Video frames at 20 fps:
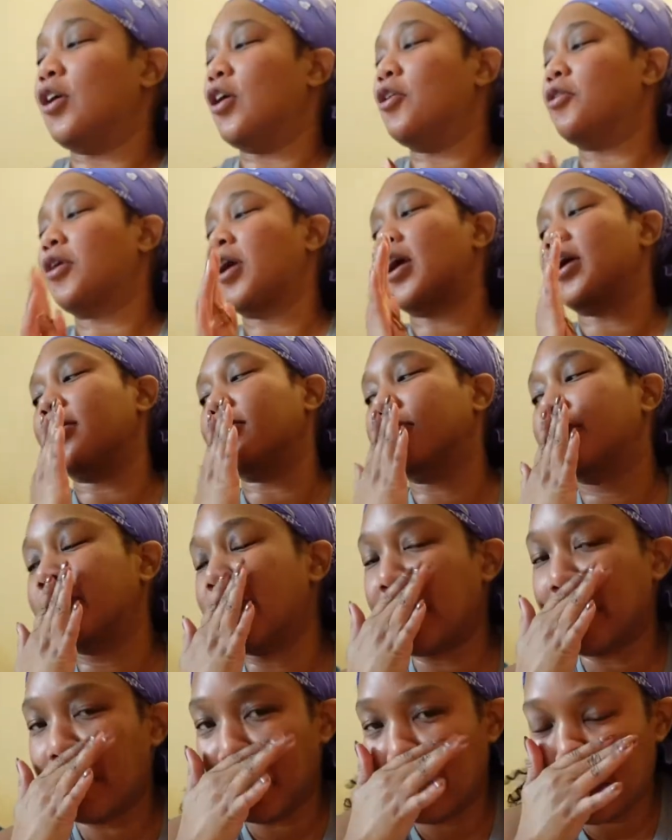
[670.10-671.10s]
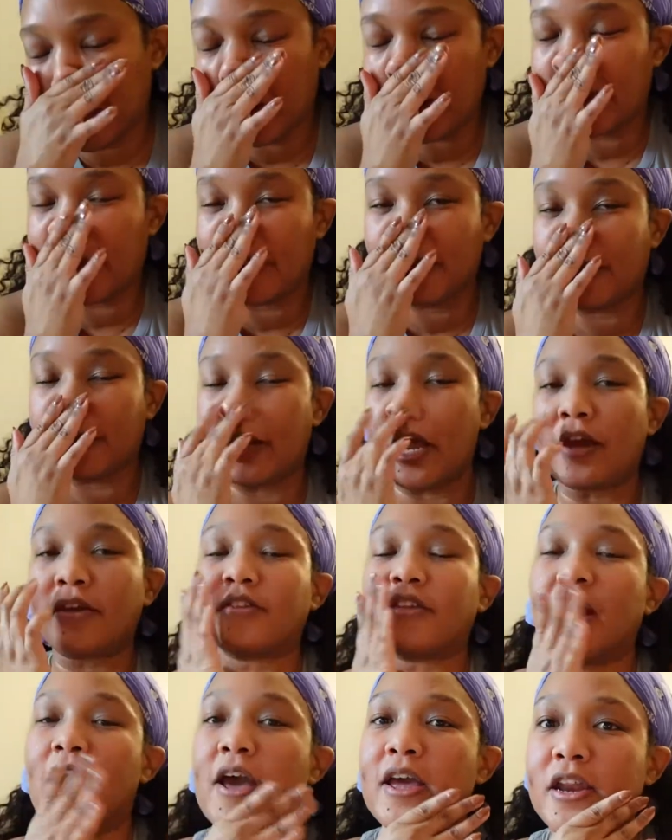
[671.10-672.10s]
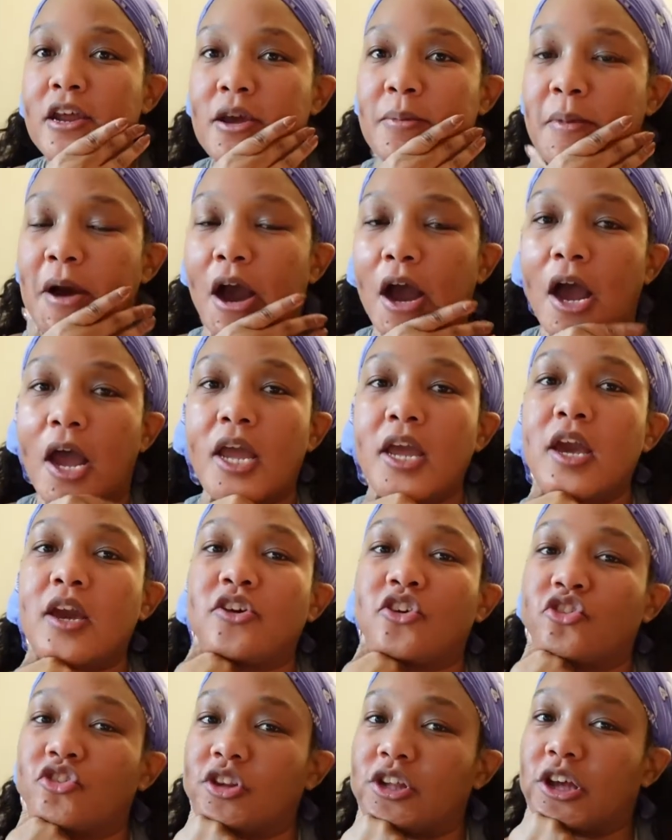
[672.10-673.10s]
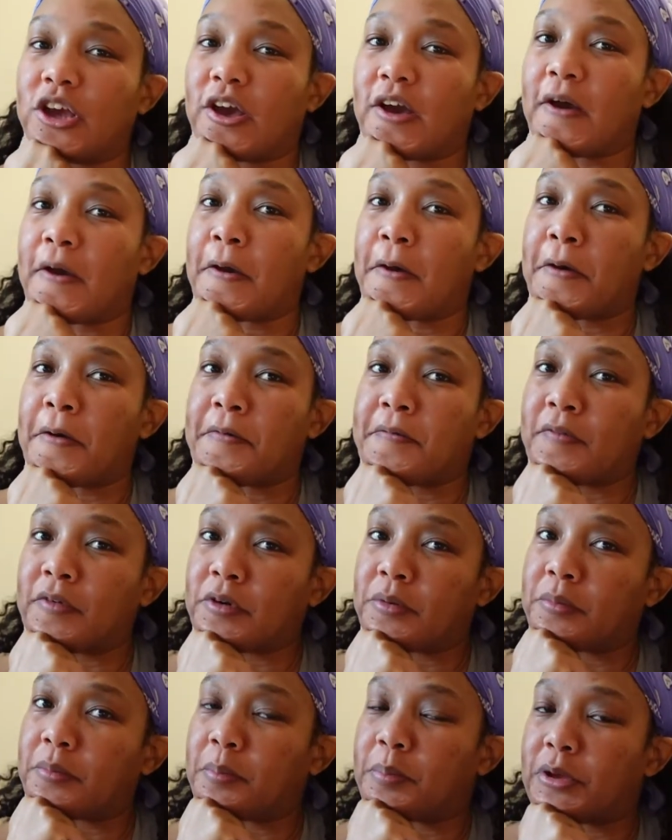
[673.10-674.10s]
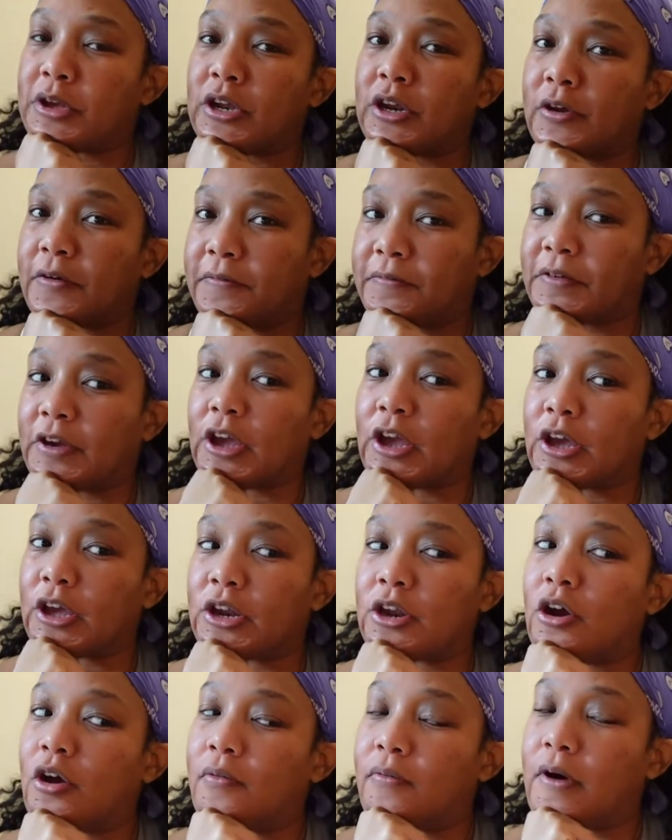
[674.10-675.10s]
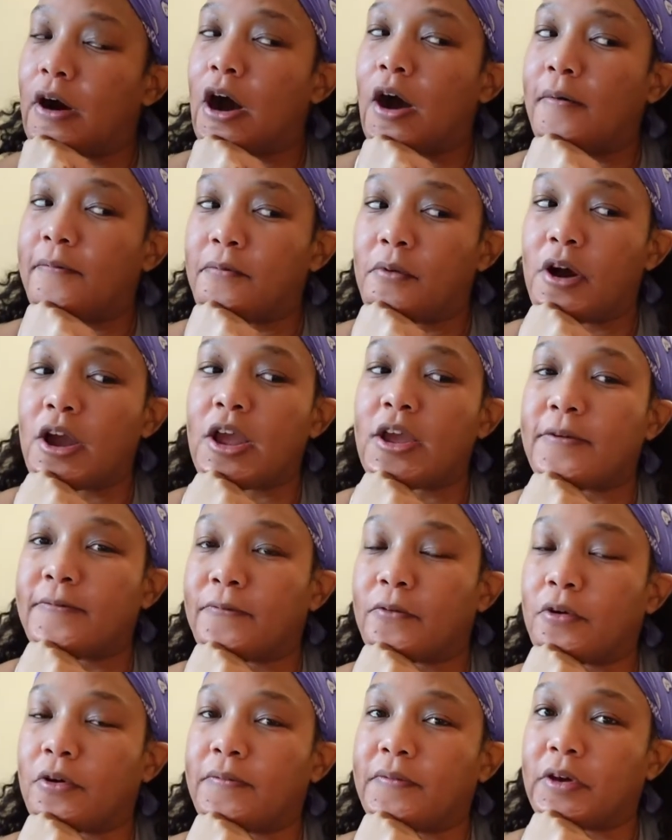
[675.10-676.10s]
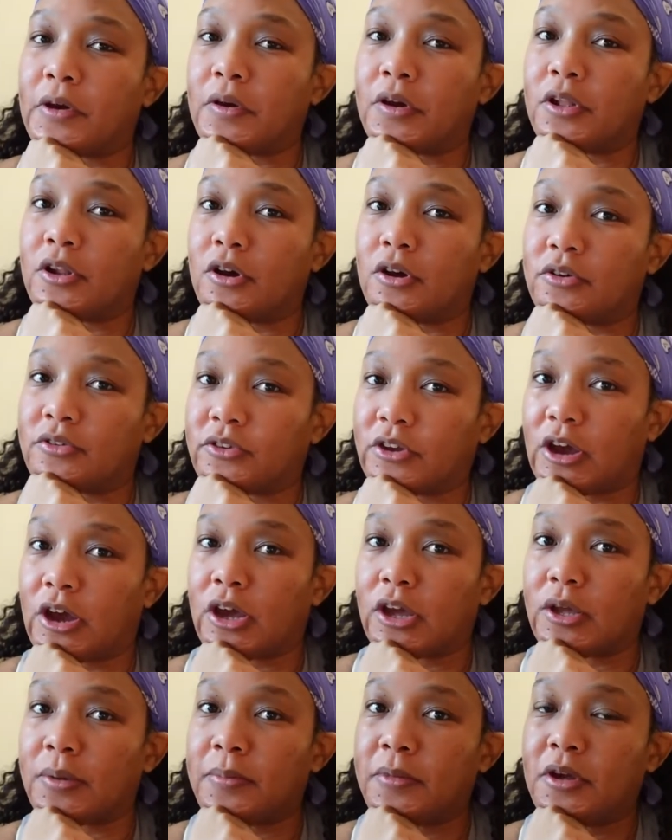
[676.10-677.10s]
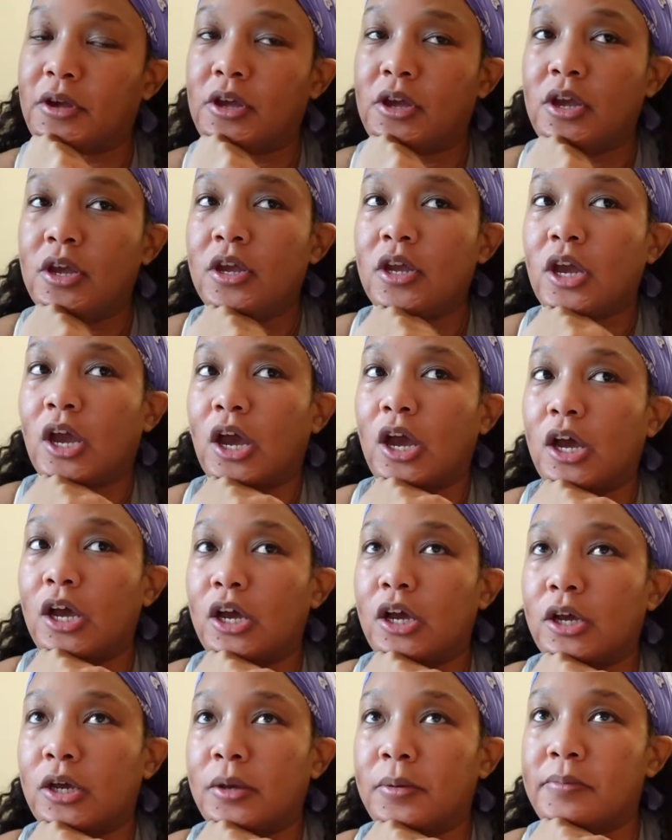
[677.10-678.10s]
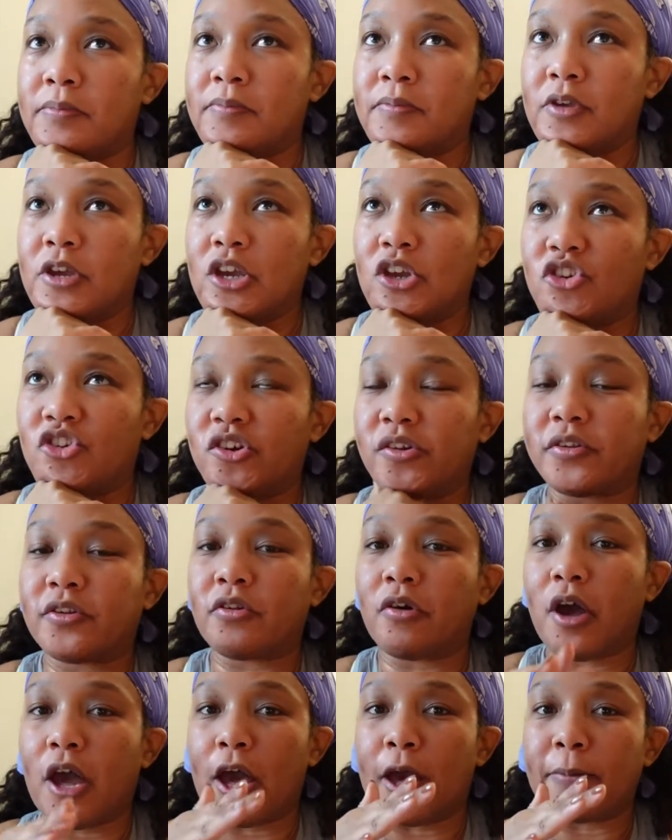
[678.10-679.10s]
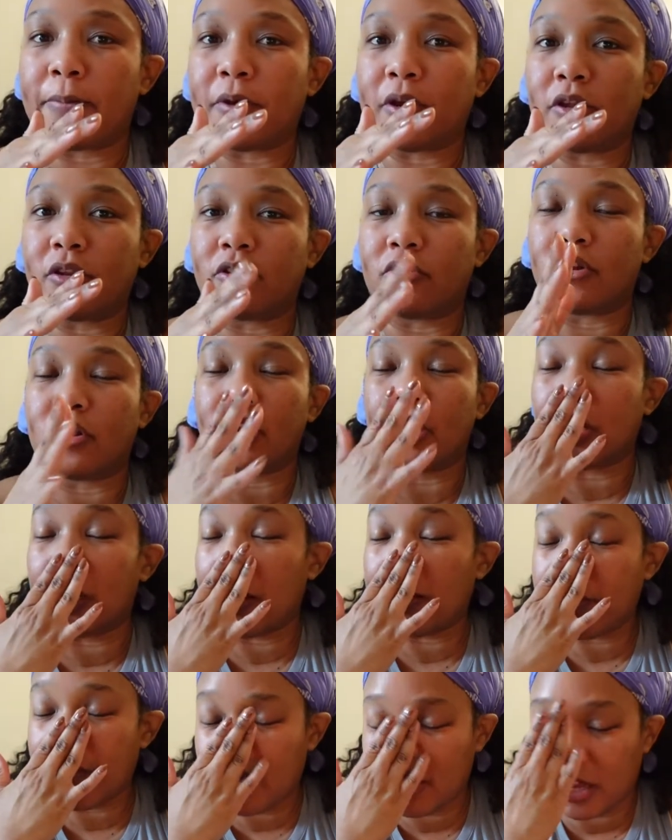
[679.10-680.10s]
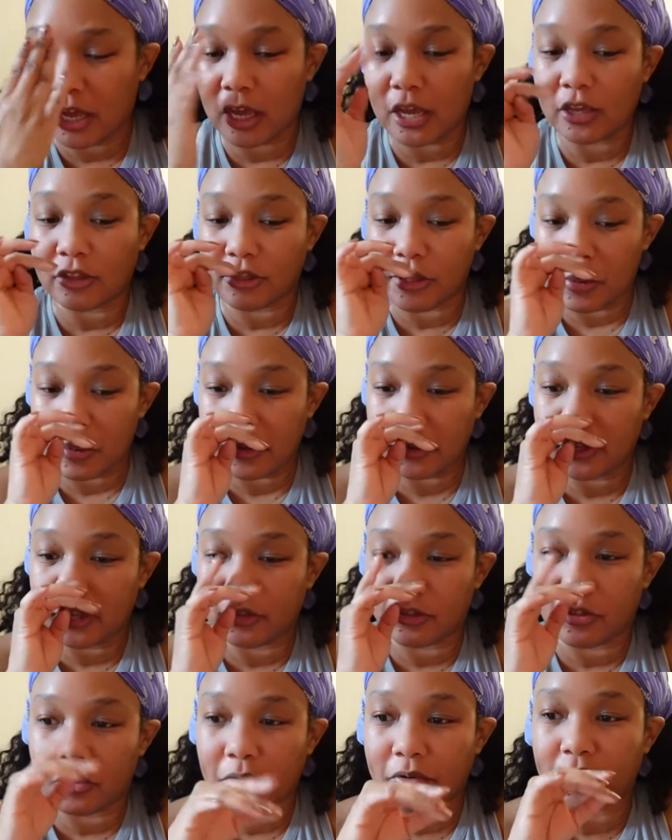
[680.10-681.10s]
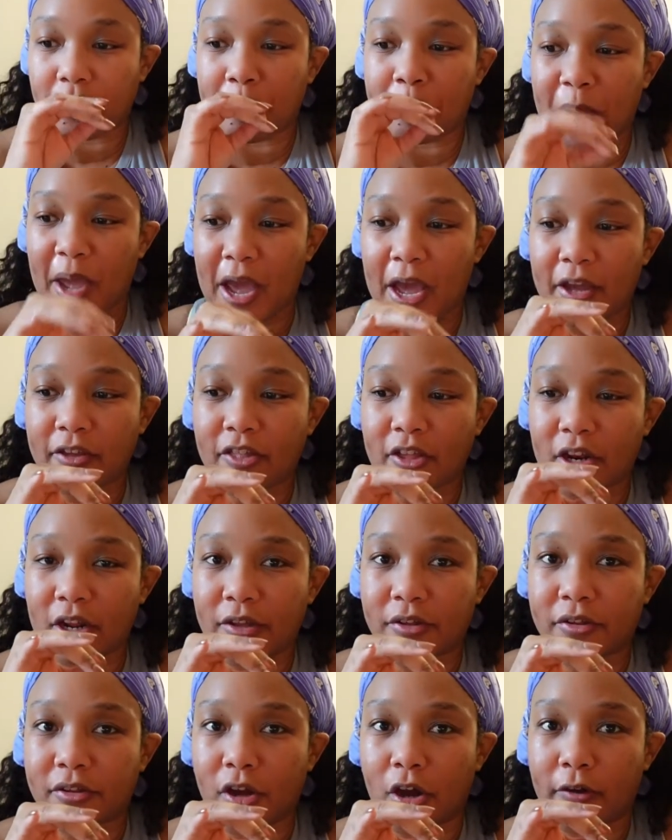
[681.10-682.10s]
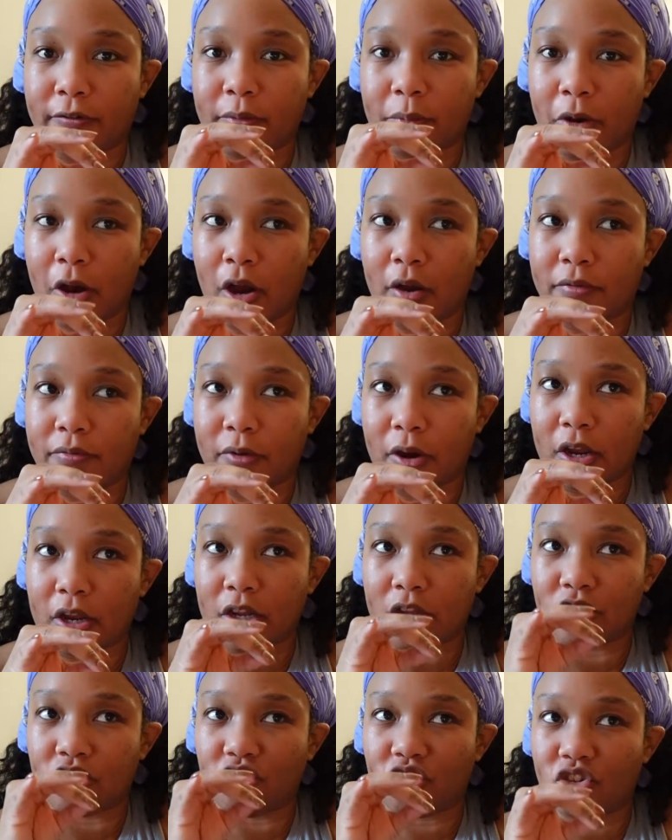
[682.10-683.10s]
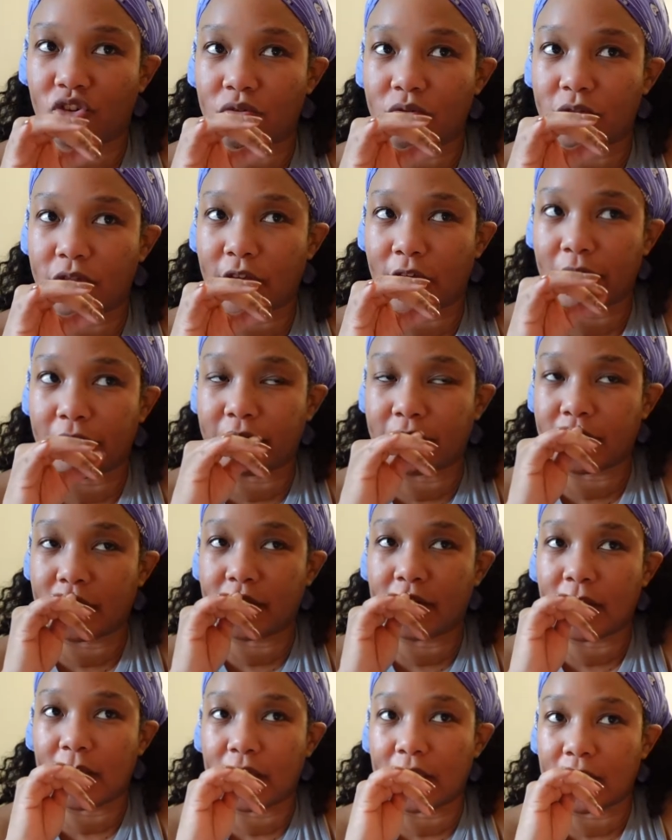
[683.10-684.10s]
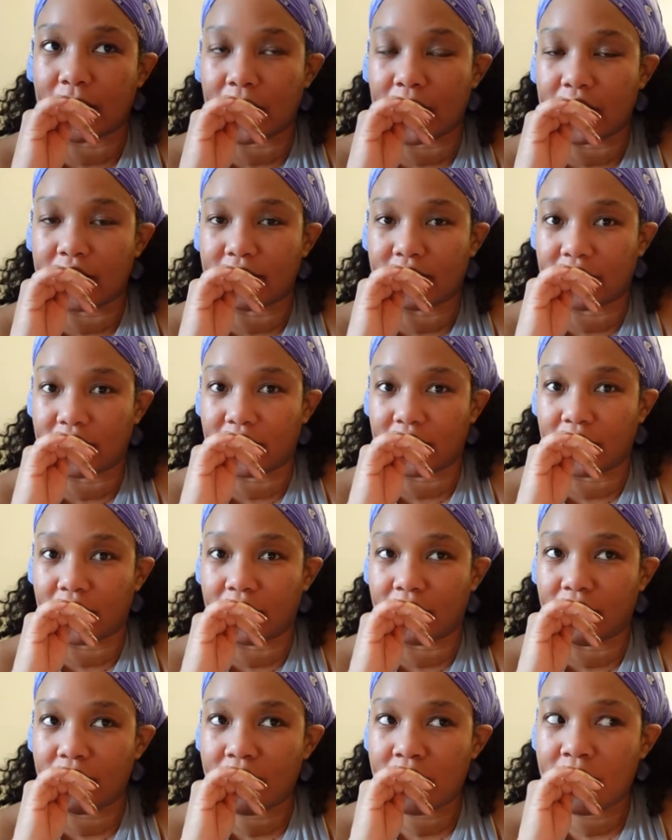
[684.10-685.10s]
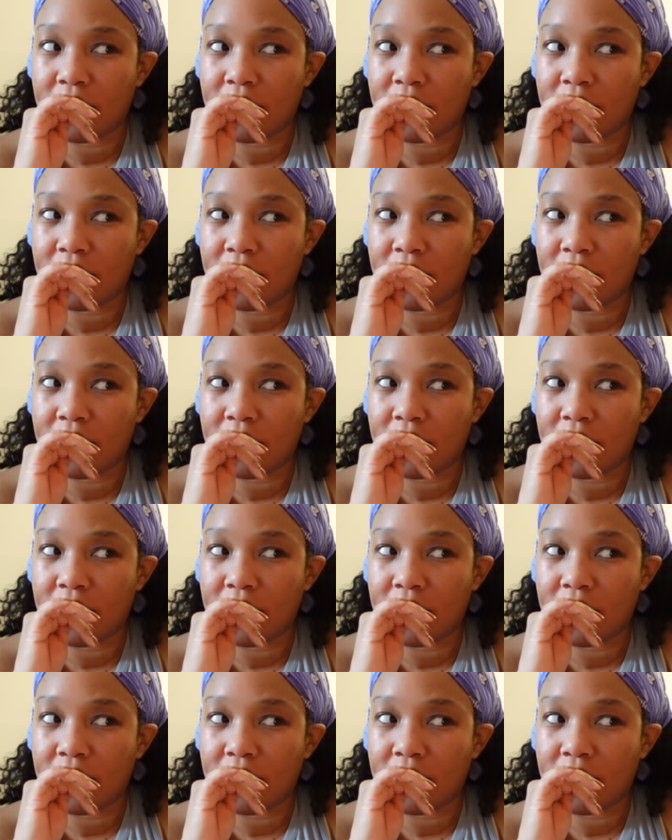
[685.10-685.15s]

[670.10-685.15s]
Okay, so this next item, I actually have been a fan of Off-White for a very long time. Um, it just so happened, and I mean like there was a there was a bag that I saw from Off-White in 2018.